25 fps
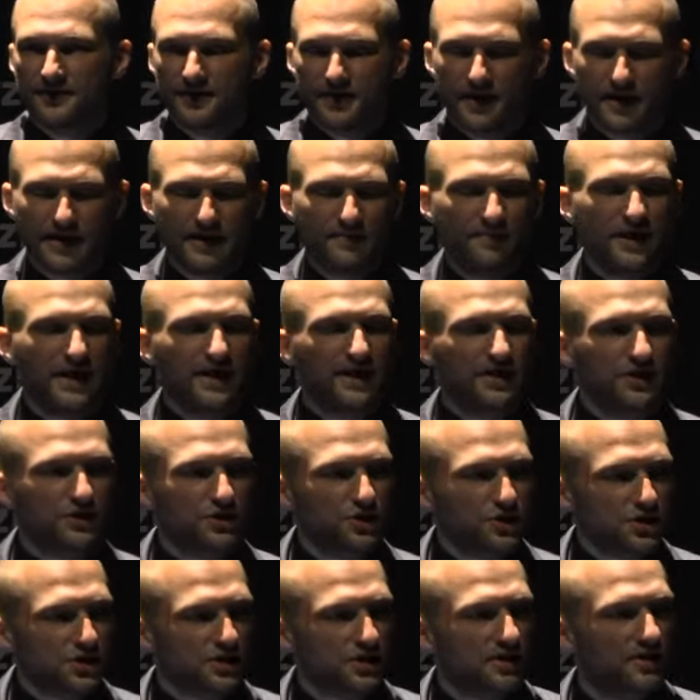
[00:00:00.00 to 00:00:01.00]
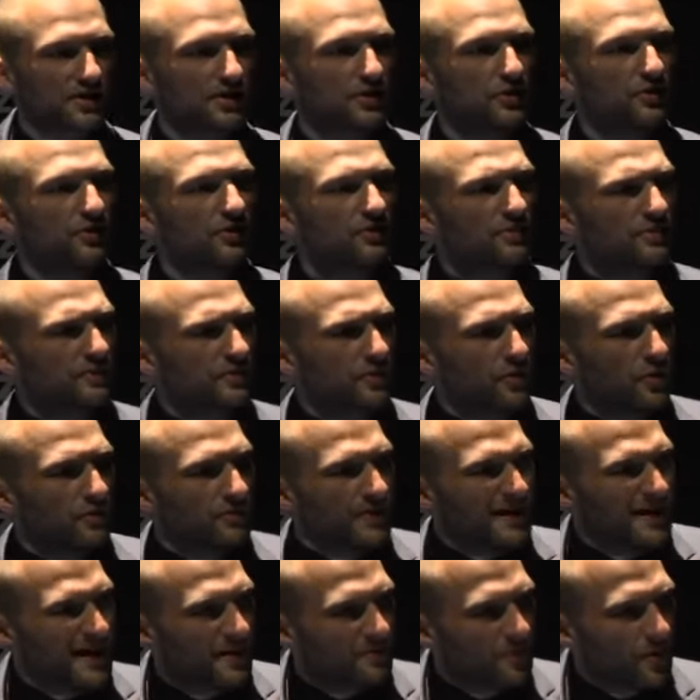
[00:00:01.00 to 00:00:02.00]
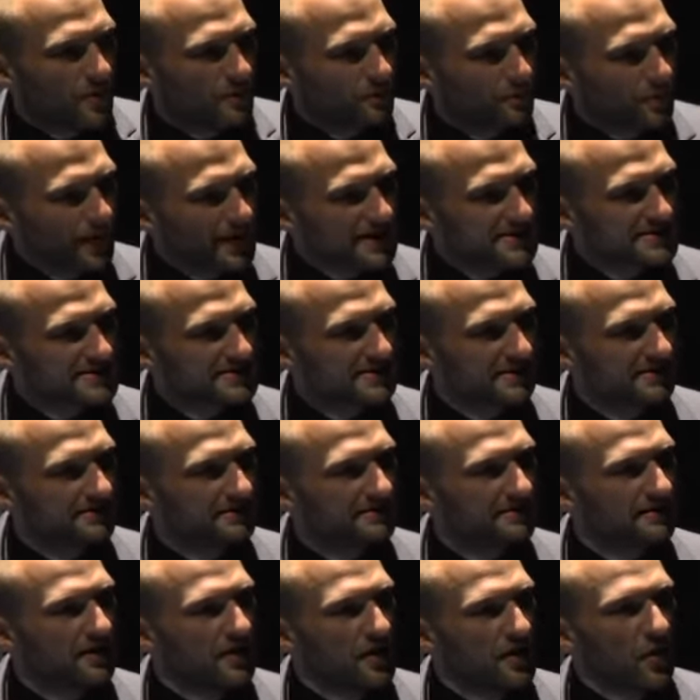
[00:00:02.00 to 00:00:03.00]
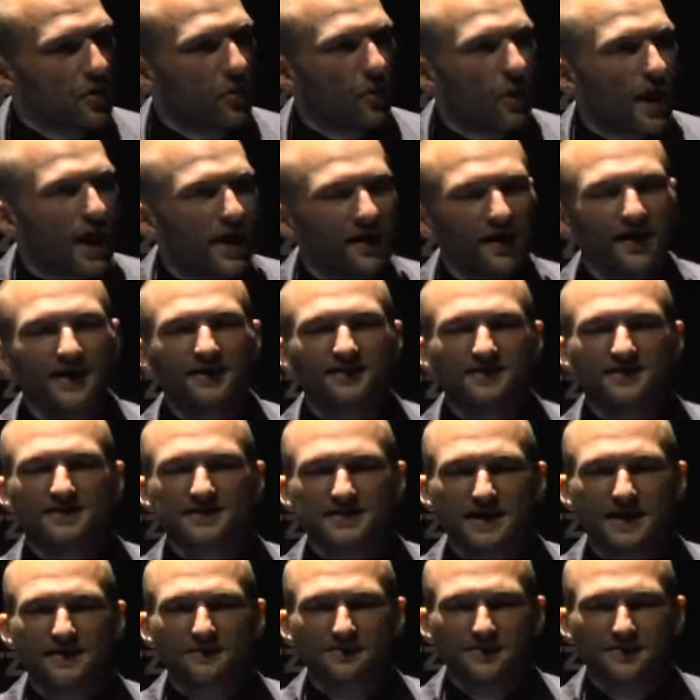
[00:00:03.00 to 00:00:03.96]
and in making sure that you don't become complacent, while at the same